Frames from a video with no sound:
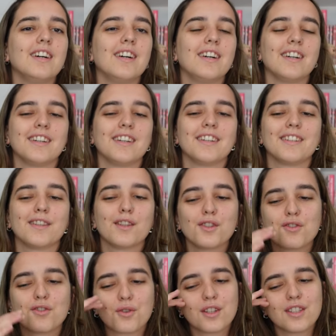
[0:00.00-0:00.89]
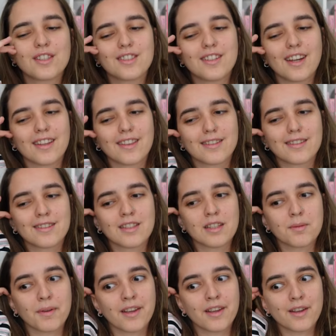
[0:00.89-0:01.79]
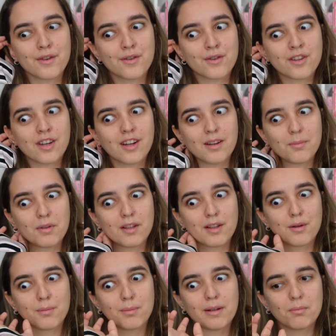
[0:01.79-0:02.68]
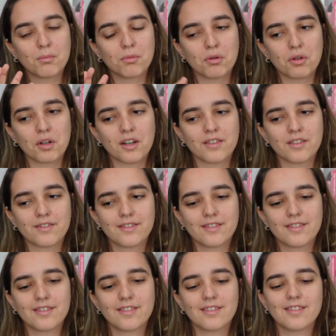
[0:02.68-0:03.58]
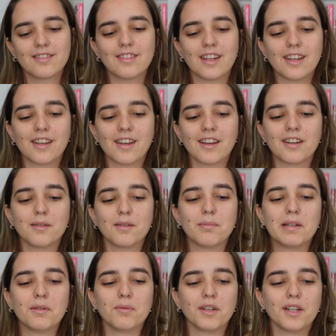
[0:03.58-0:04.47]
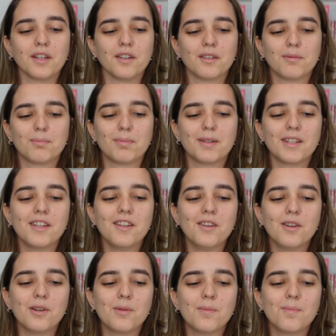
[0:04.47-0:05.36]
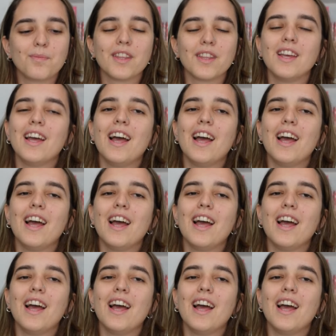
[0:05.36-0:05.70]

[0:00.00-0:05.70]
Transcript: the Joyce death is seeming each time a little bit more like it could be real, but you know,